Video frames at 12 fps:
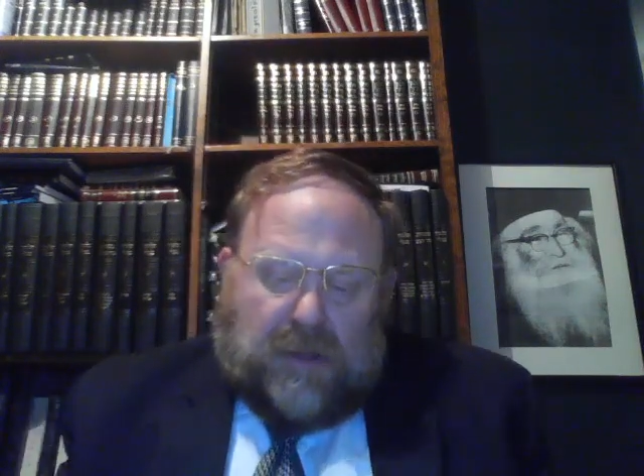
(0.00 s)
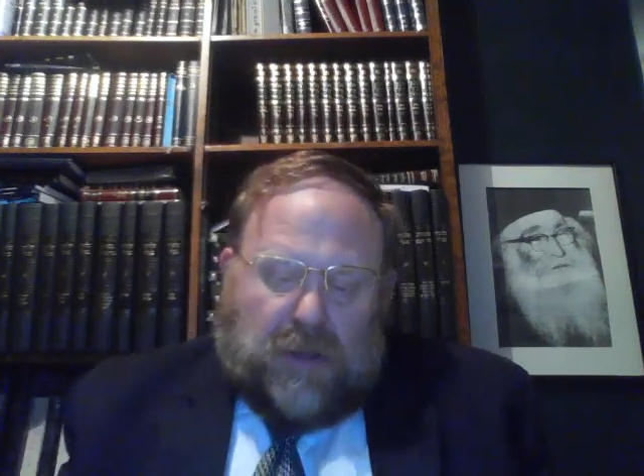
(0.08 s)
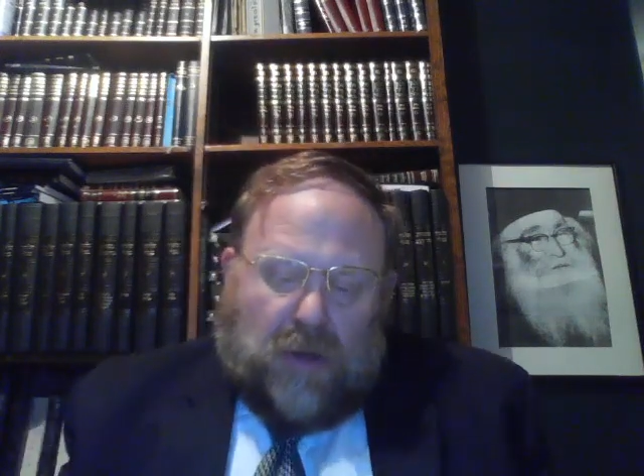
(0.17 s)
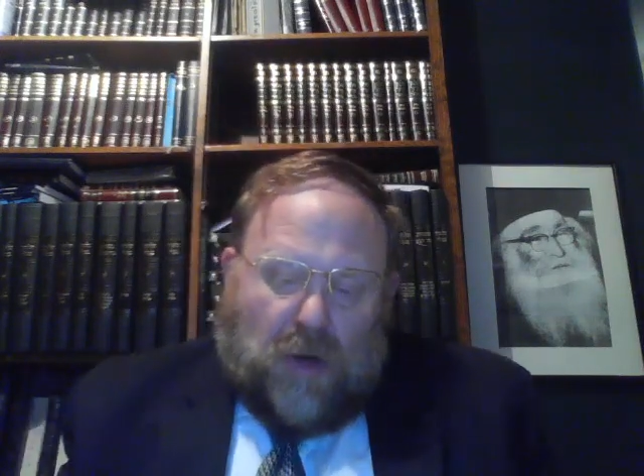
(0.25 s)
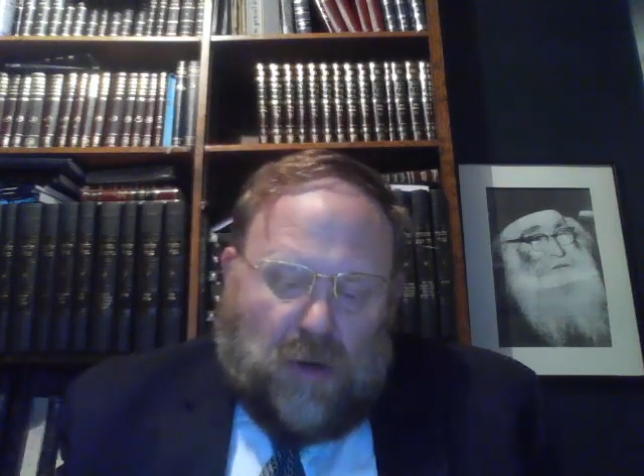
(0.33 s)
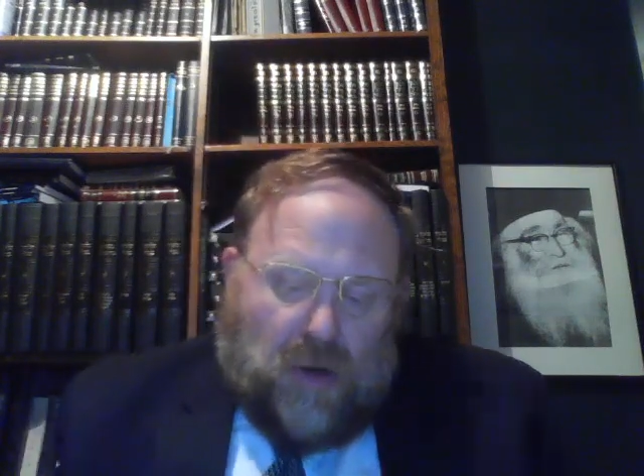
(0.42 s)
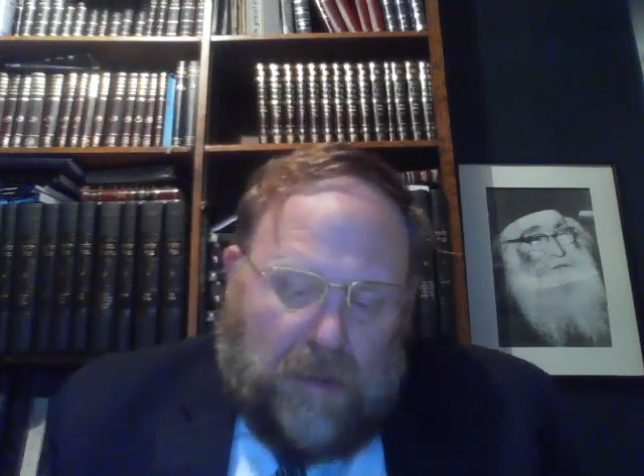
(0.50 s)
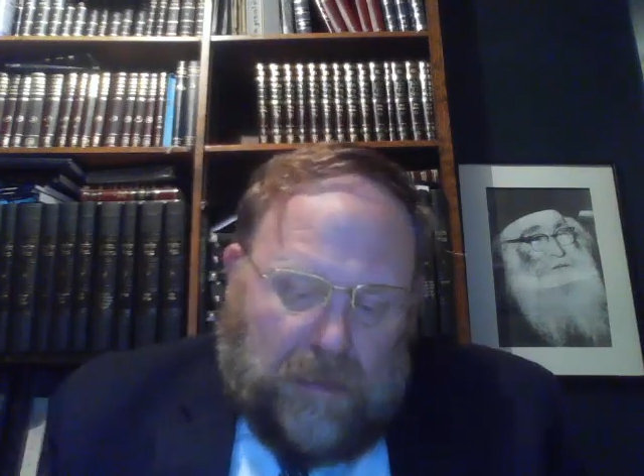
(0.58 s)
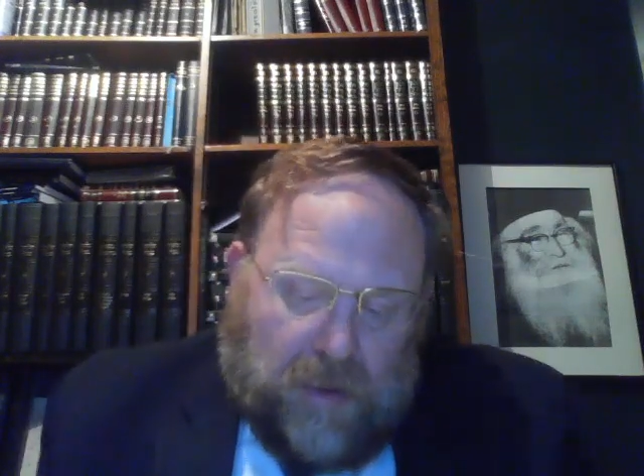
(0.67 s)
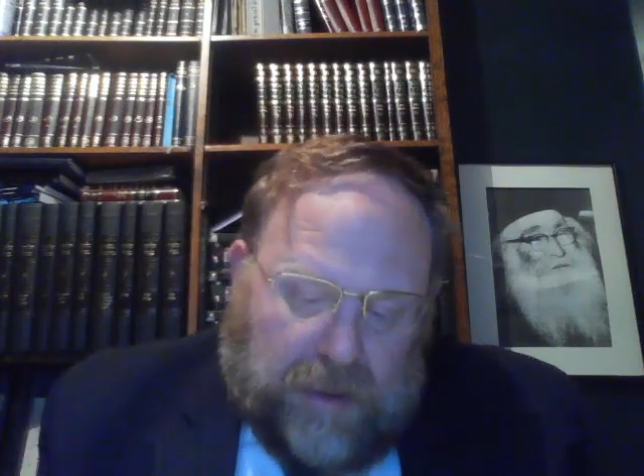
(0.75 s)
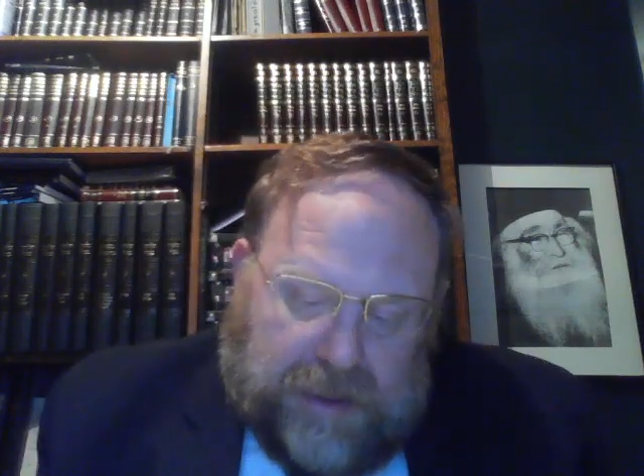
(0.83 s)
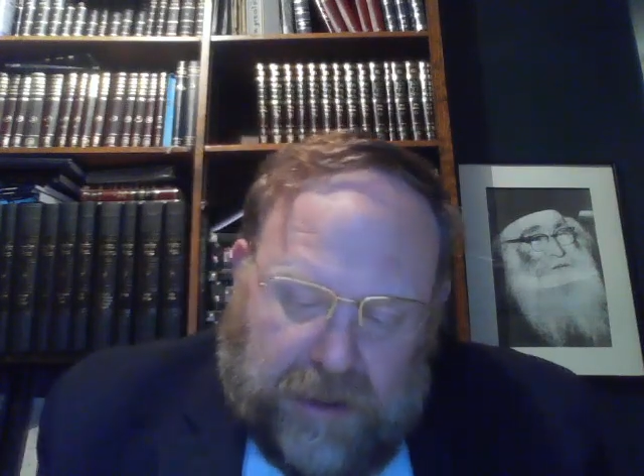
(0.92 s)
Shatokhan
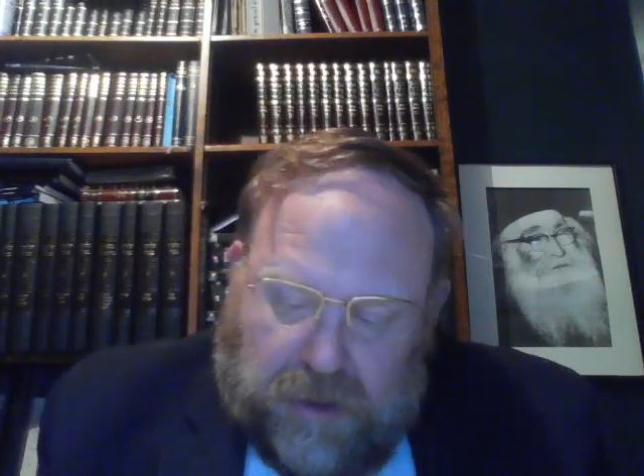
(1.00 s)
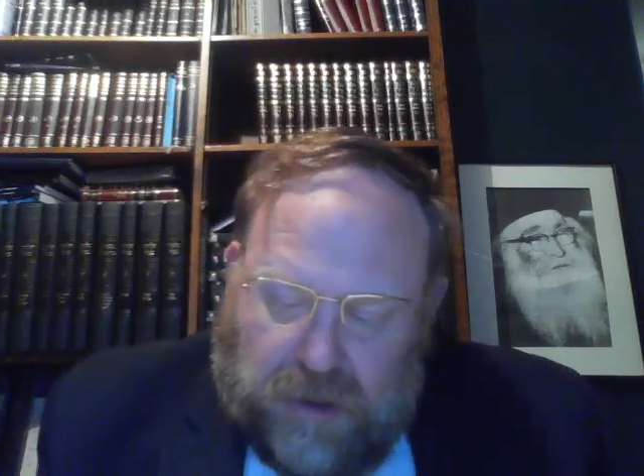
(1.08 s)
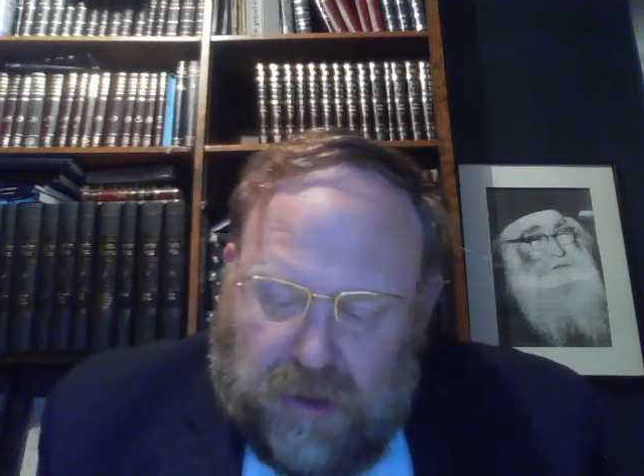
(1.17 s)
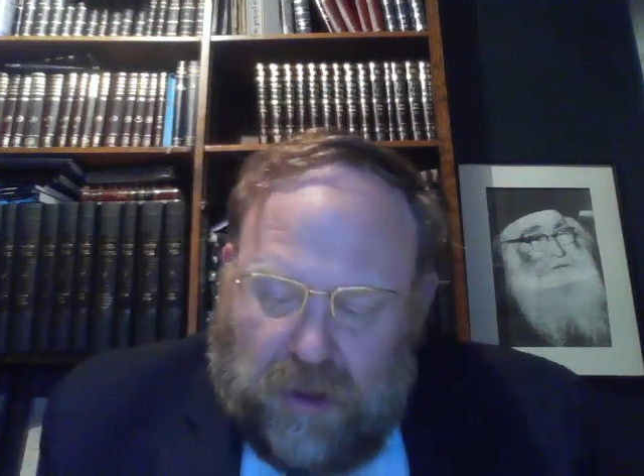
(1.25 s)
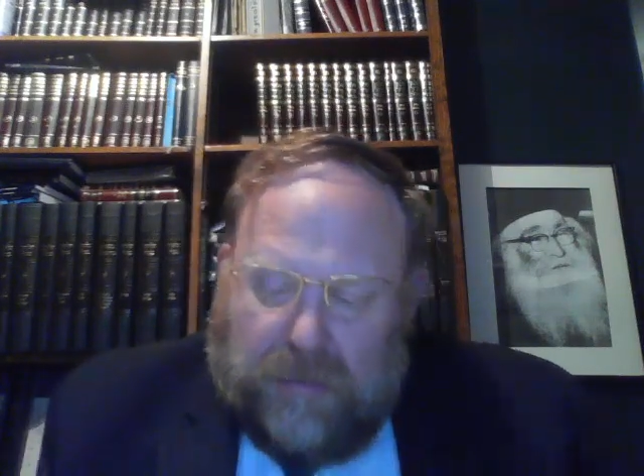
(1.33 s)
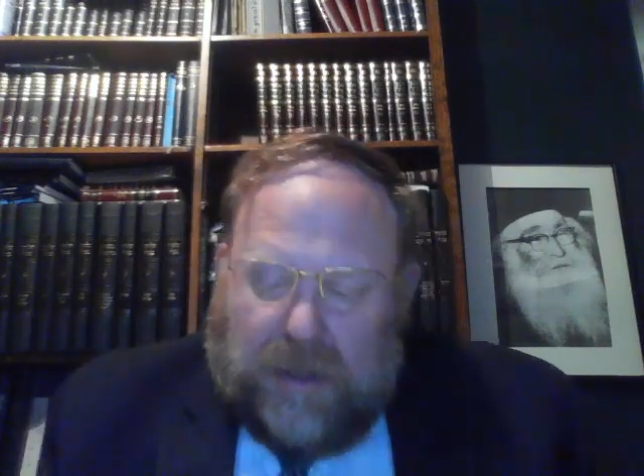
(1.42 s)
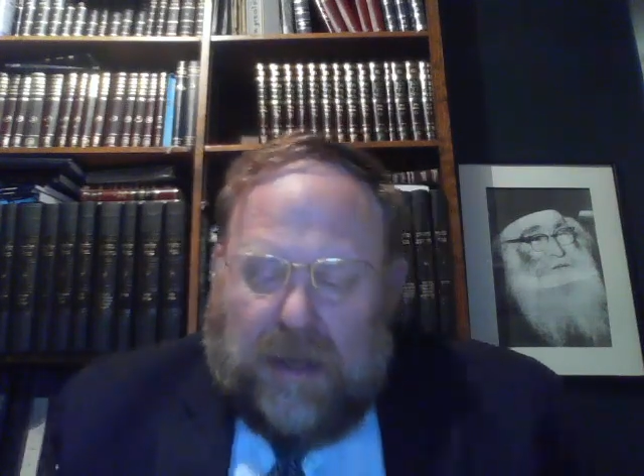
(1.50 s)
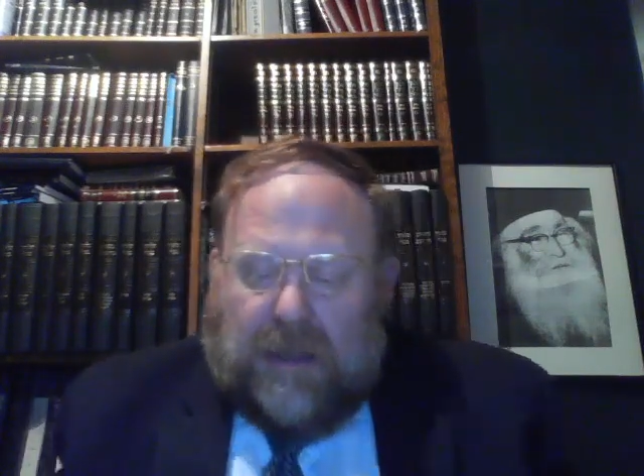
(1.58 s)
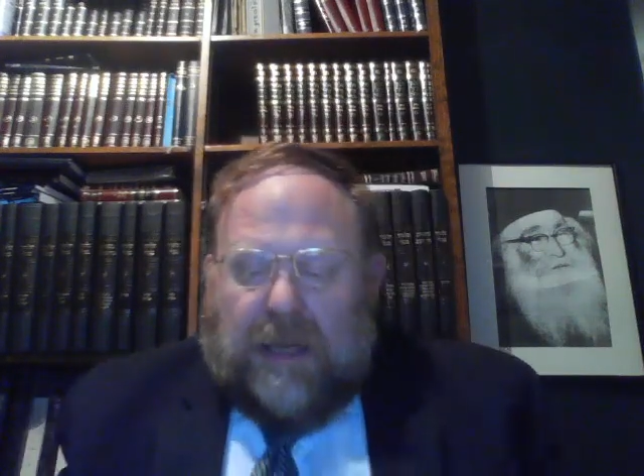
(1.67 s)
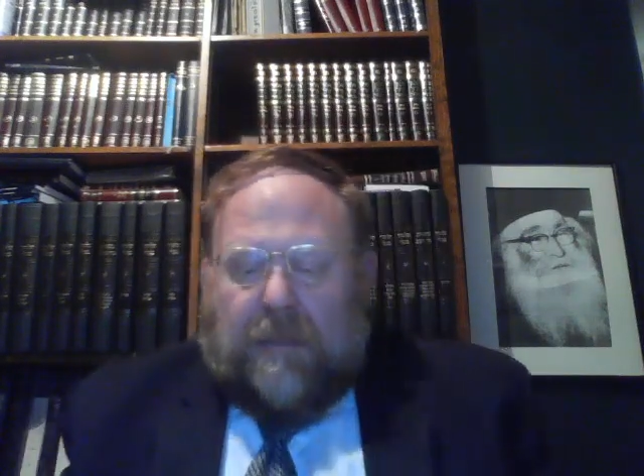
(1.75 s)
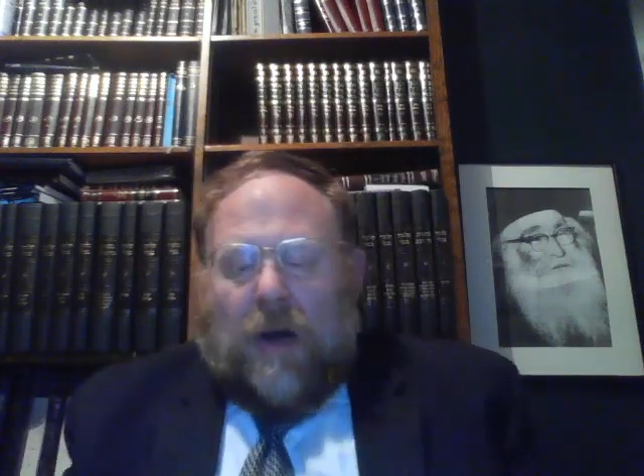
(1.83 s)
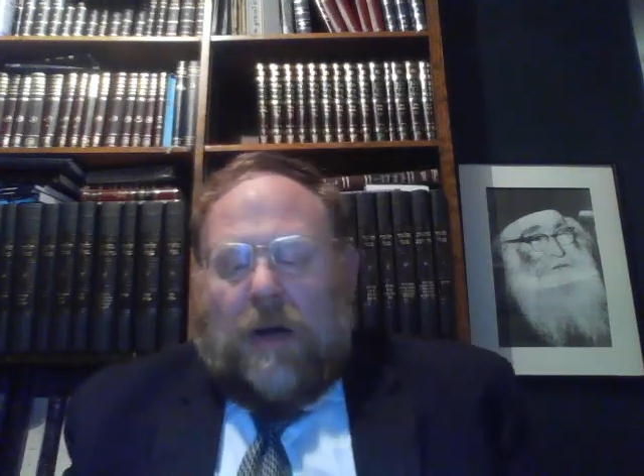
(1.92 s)
Lamalo is Kishan
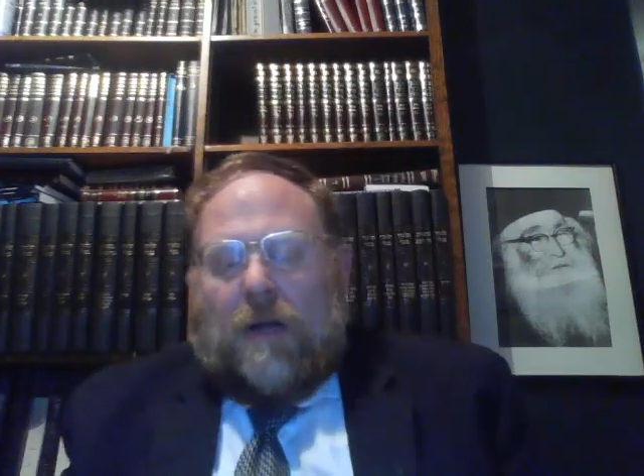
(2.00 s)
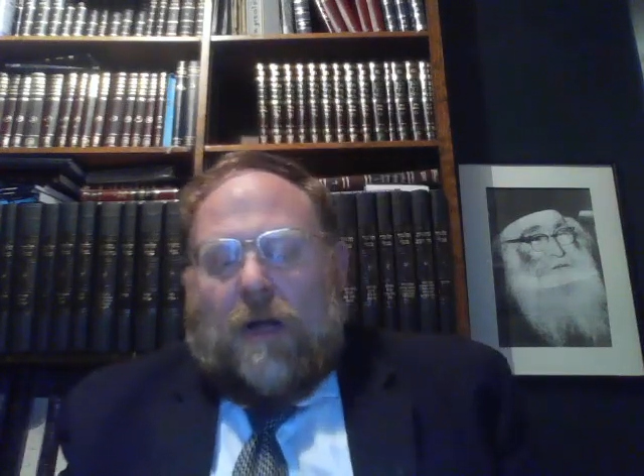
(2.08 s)
Somkanatima.